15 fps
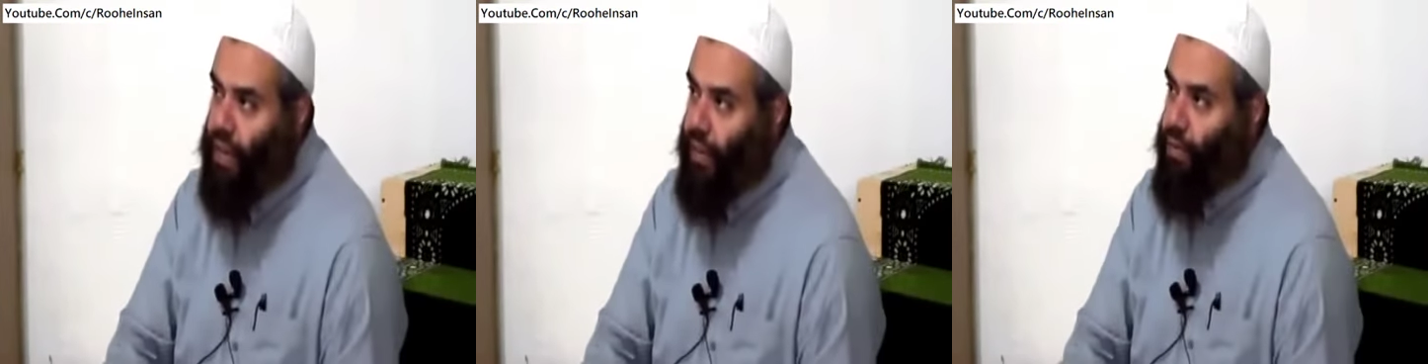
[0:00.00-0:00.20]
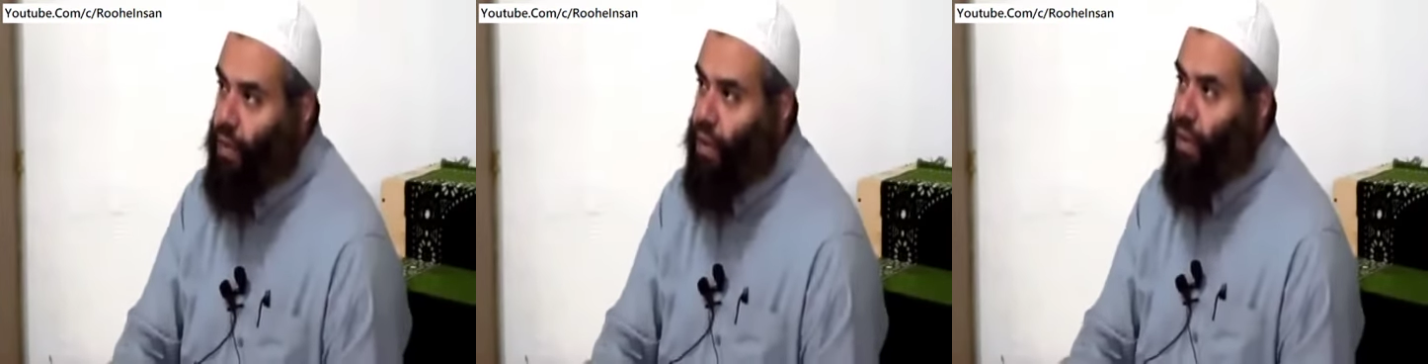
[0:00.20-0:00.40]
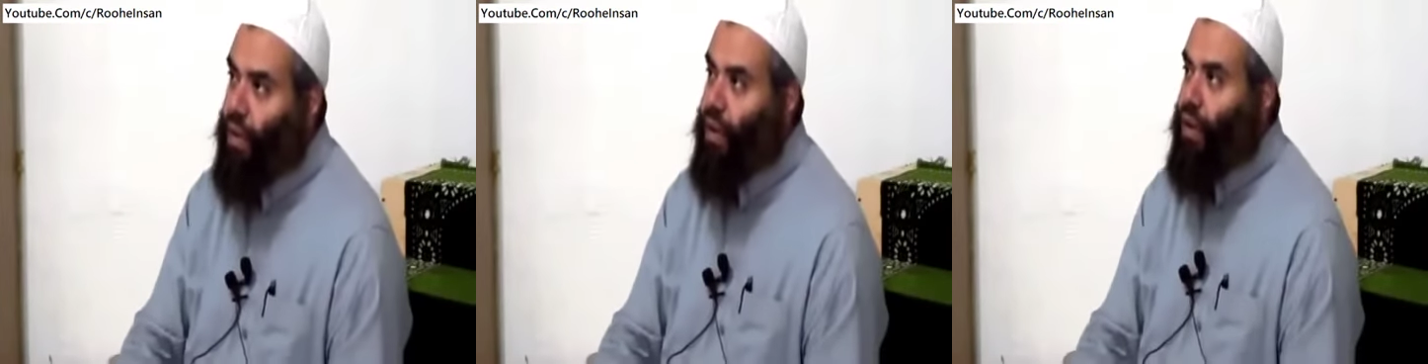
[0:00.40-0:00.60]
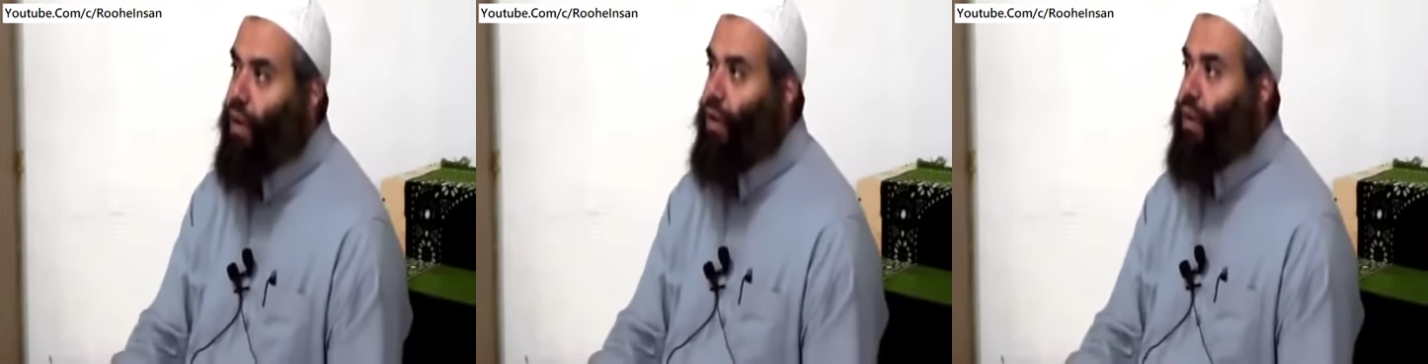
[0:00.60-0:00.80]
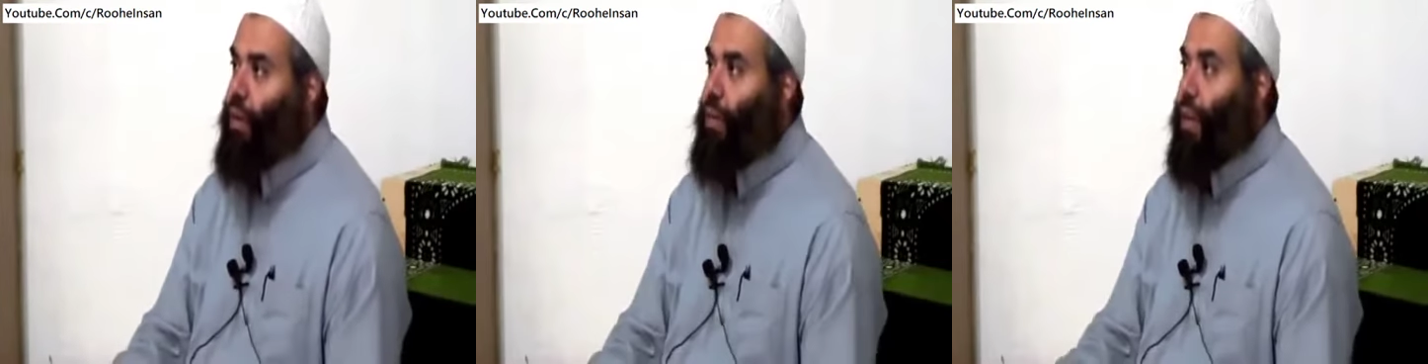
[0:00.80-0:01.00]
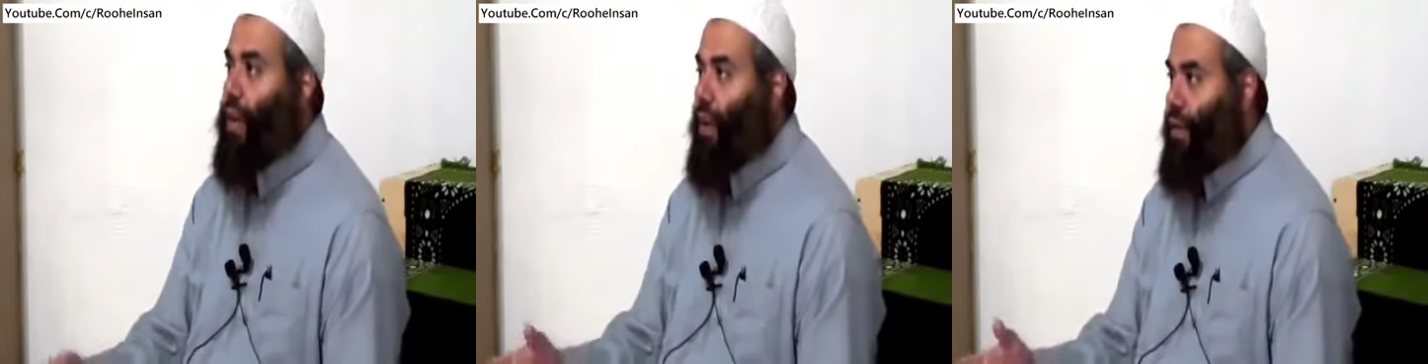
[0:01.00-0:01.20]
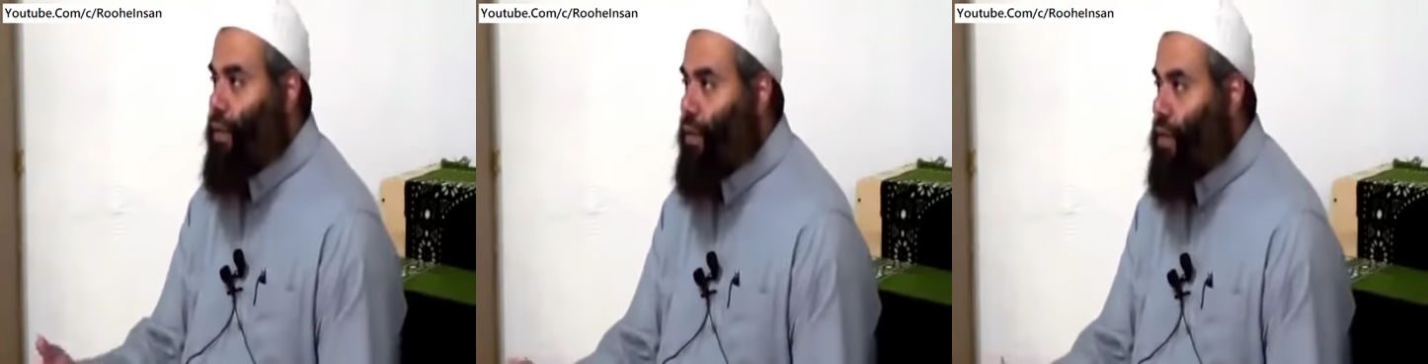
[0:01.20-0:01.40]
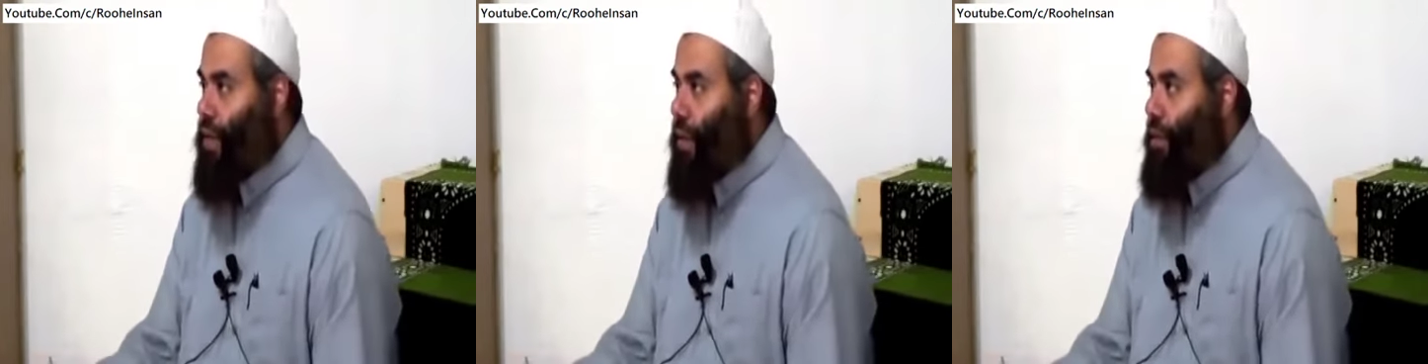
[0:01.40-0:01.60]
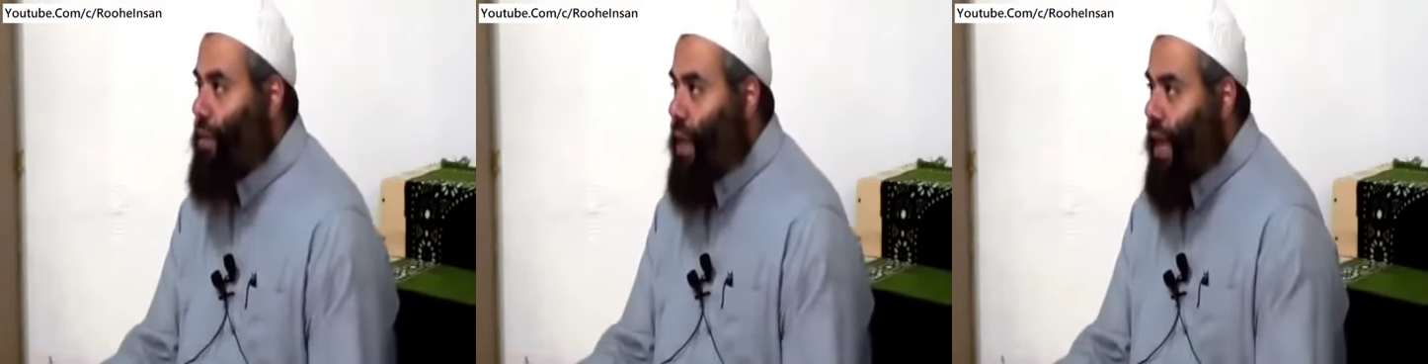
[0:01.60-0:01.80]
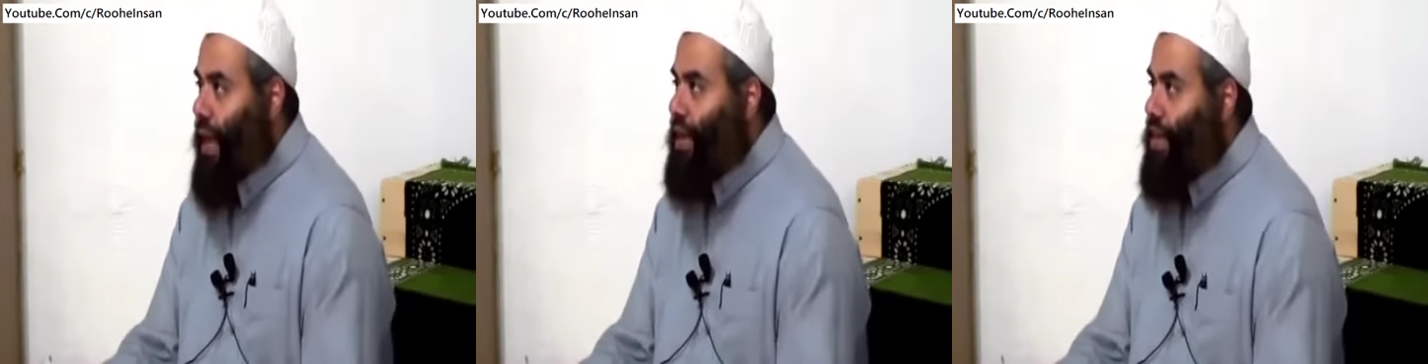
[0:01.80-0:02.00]
someone, a beggar, for
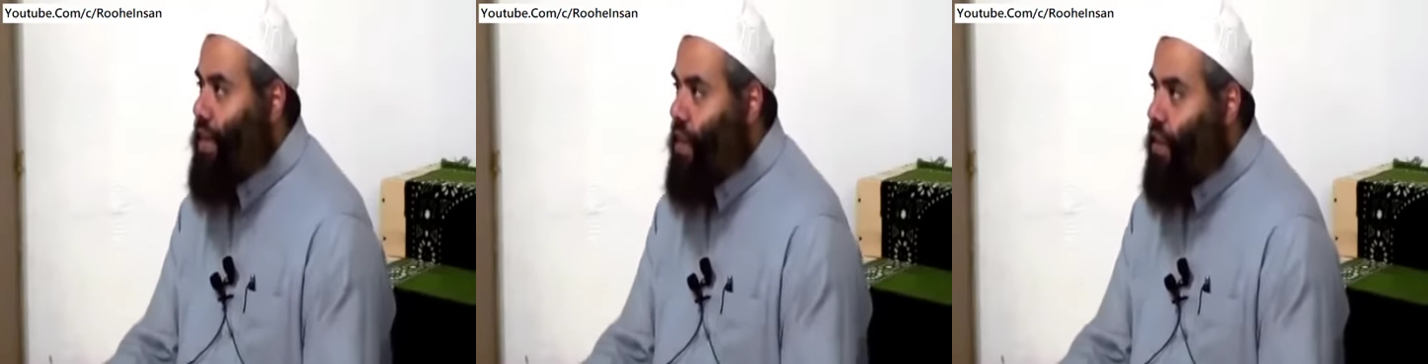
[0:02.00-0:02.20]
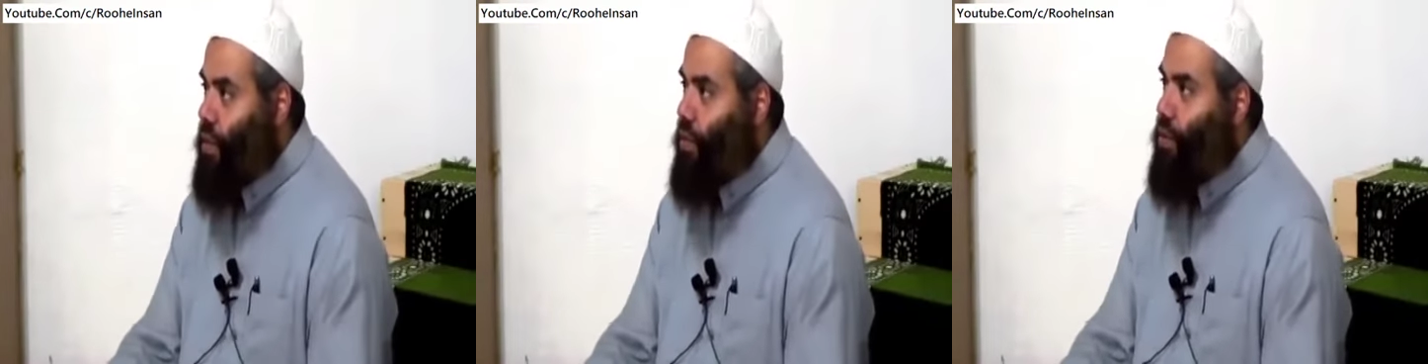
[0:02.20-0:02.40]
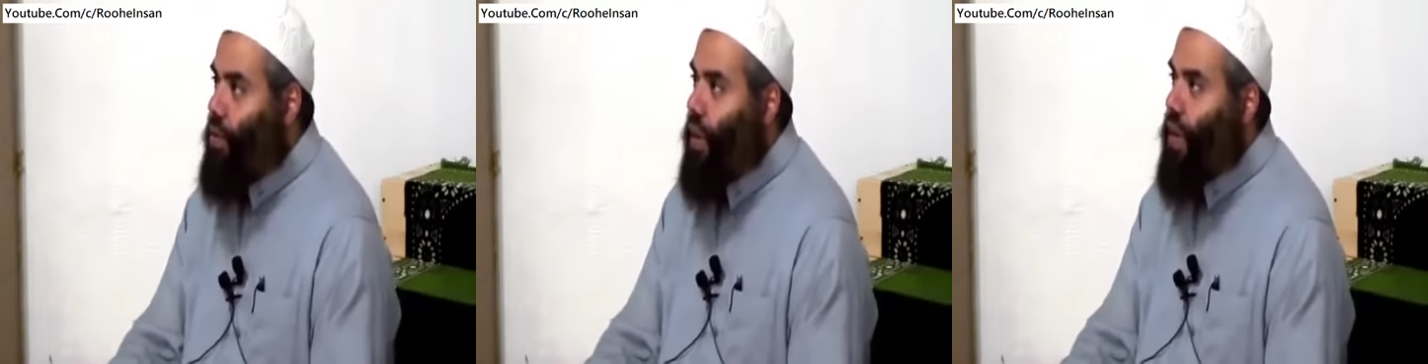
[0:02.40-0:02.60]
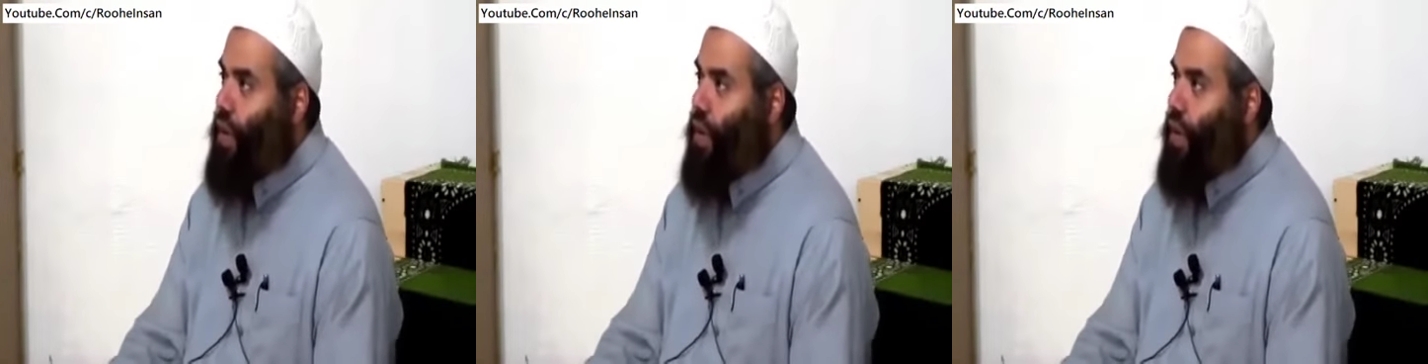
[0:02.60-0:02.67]
example, asking you,